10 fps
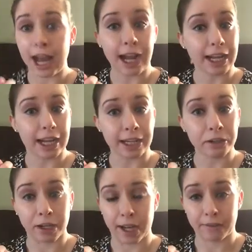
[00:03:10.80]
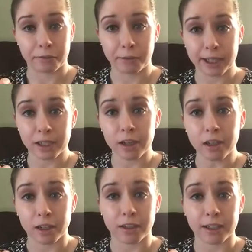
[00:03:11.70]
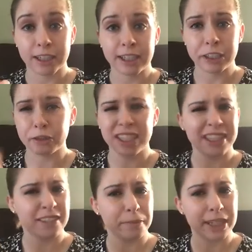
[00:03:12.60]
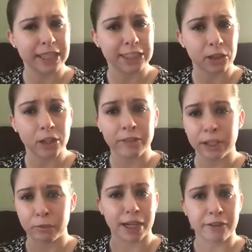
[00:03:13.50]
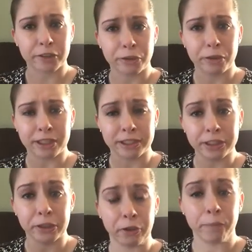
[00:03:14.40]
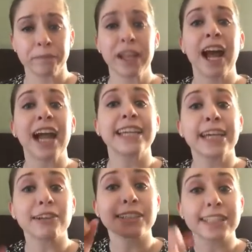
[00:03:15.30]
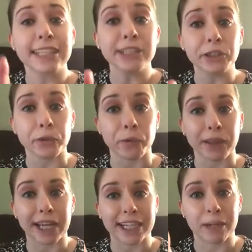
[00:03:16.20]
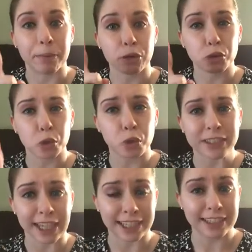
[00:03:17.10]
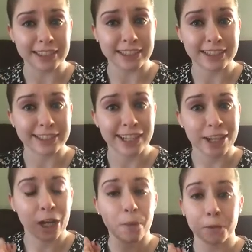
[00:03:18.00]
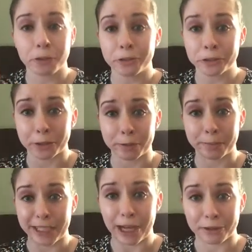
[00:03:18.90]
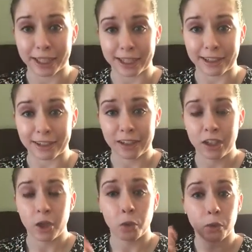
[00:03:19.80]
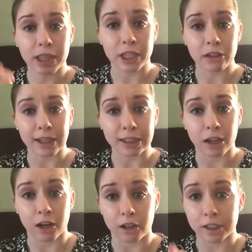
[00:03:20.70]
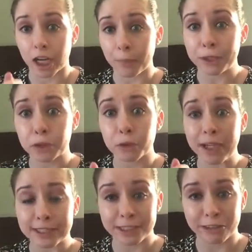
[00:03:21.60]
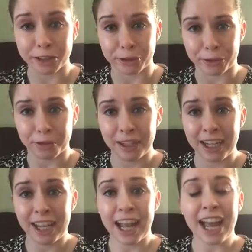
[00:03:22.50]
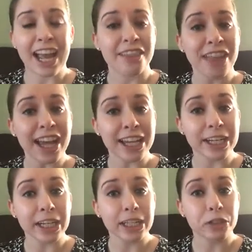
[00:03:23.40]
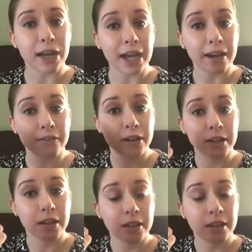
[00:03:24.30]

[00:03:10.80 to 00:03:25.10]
I don't have the right card. You can even make a joke of it, whatever you want to do. I guarantee you that in about 2 seconds, a producer would be out there with the correct card coming to rescue you. And then you have